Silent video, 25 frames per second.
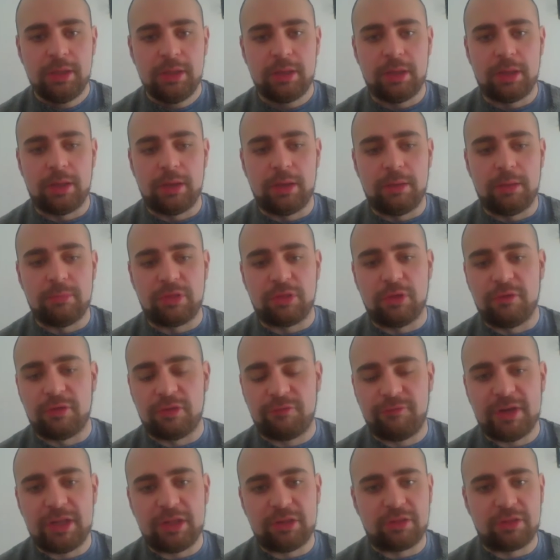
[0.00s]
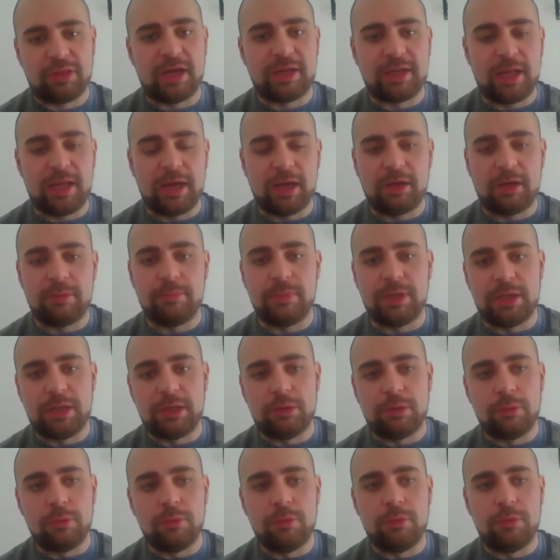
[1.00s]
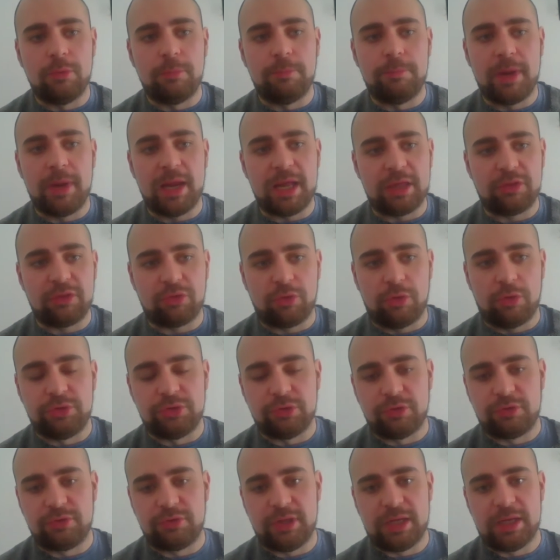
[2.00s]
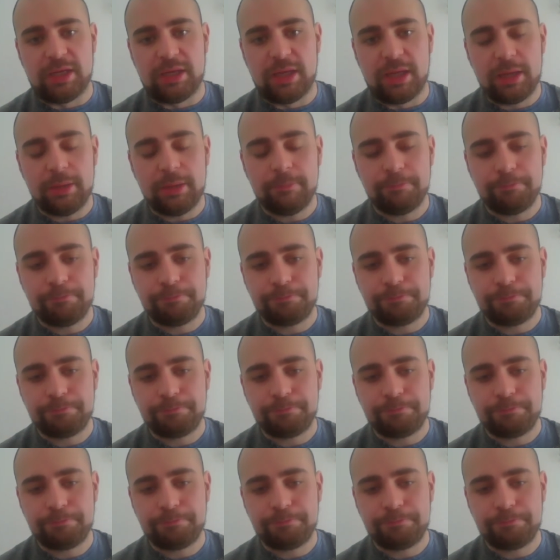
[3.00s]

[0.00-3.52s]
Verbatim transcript: Um, so things like that can be all based on dust DNA.